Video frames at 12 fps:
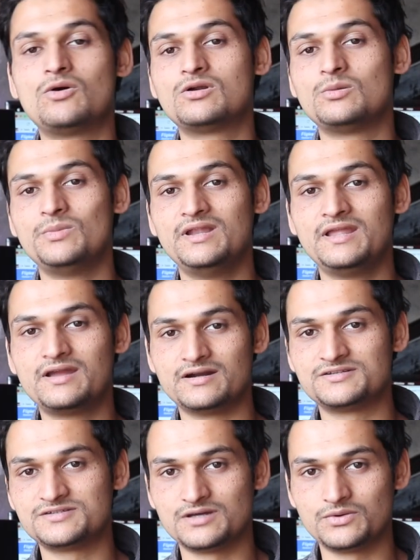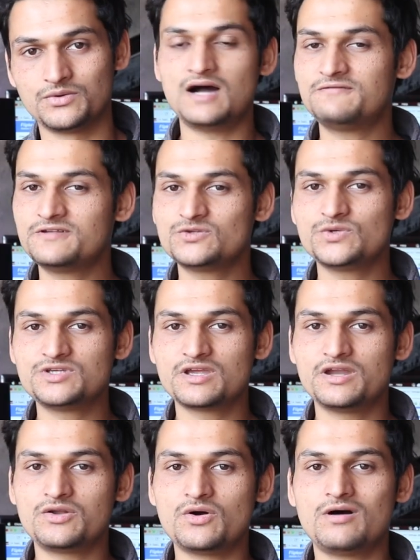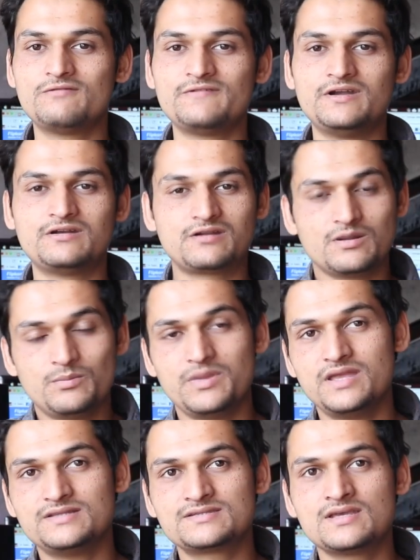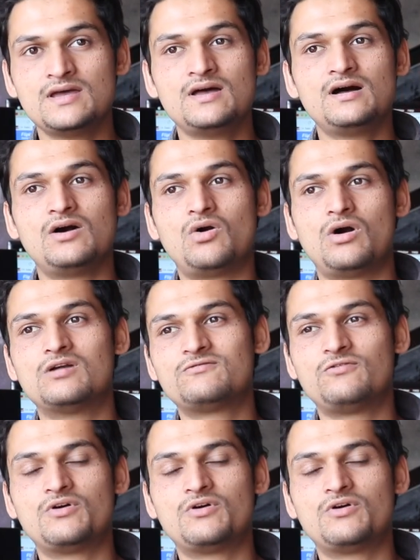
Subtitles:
automatically cuts down. After switching it off, it remains hot